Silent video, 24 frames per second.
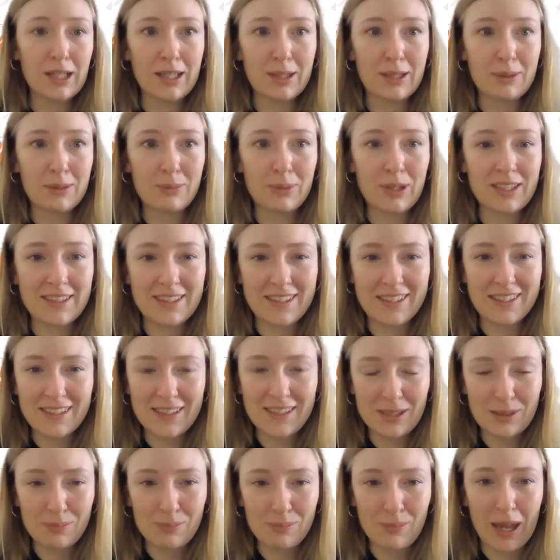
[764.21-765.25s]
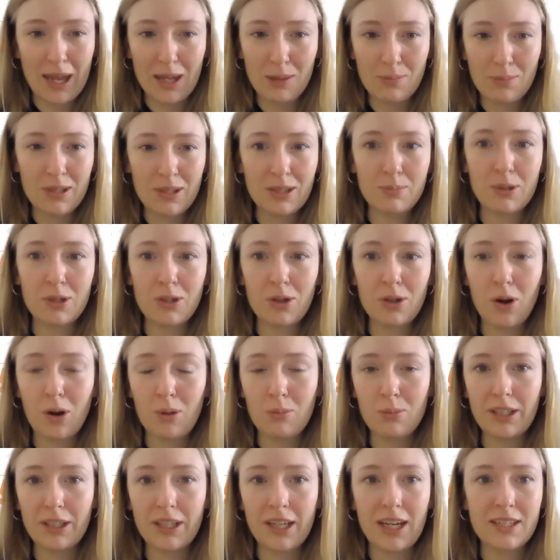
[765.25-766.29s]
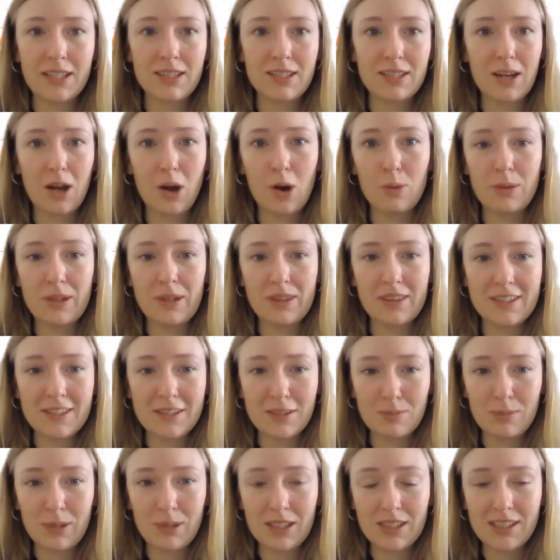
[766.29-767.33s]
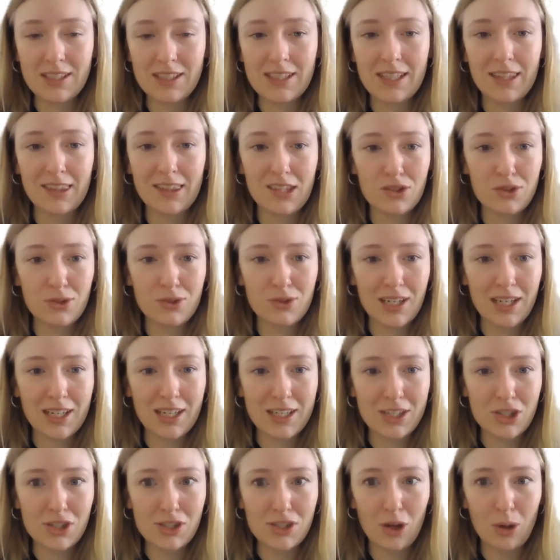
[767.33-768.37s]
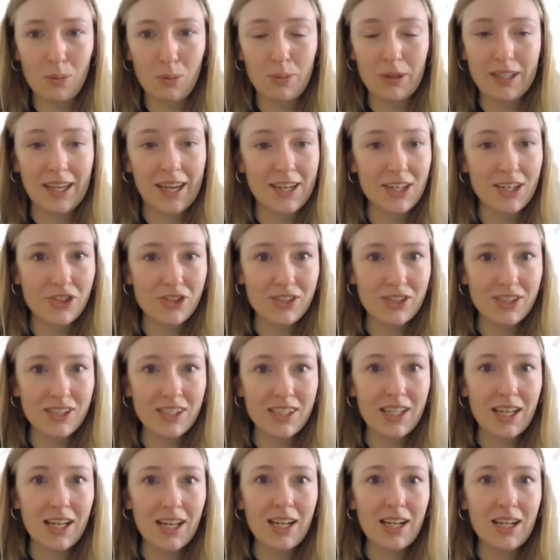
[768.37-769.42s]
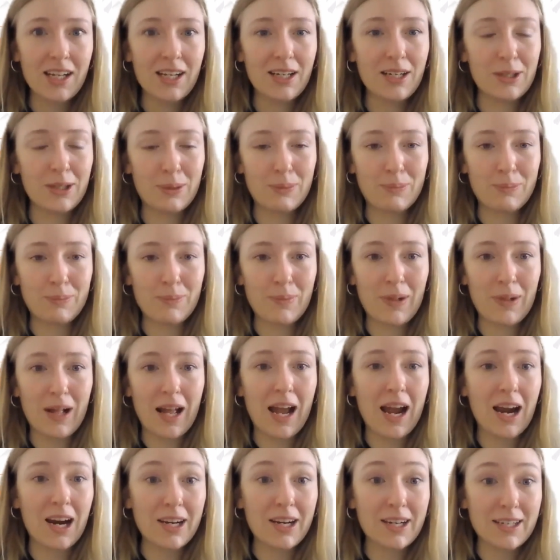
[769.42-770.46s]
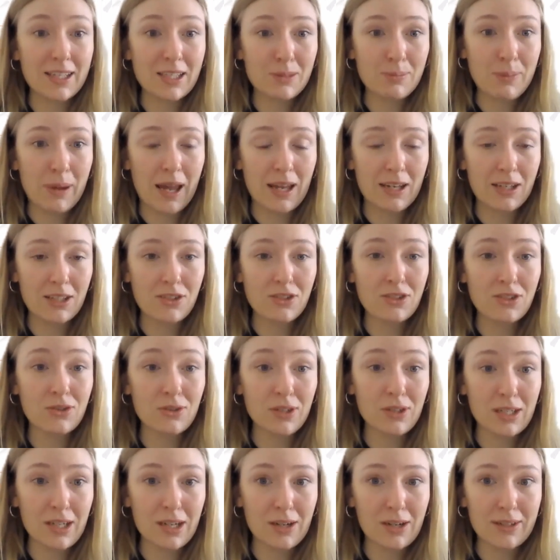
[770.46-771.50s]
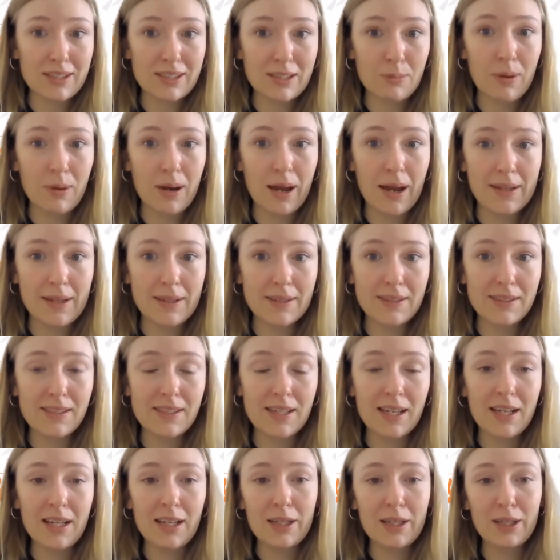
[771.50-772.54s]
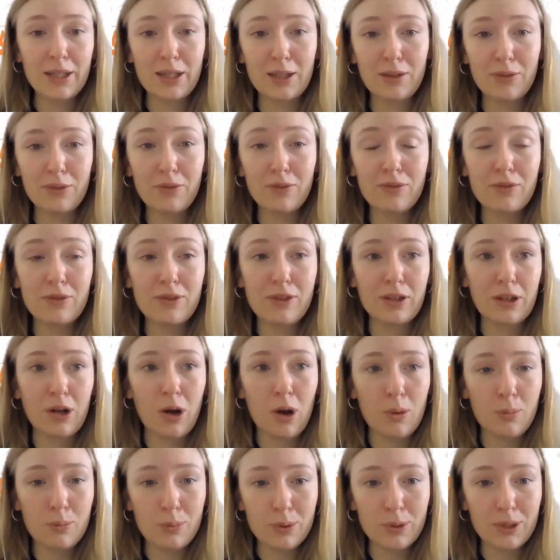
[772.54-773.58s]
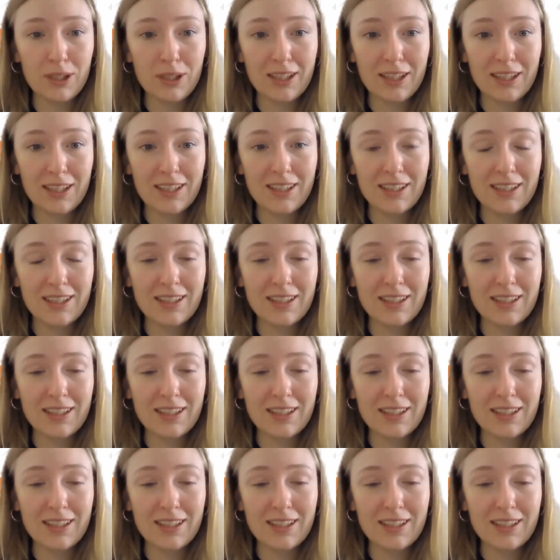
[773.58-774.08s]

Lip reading: And this may be a bit complicated now, but this means that the due diligence obligations are expanded to indirect suppliers if the company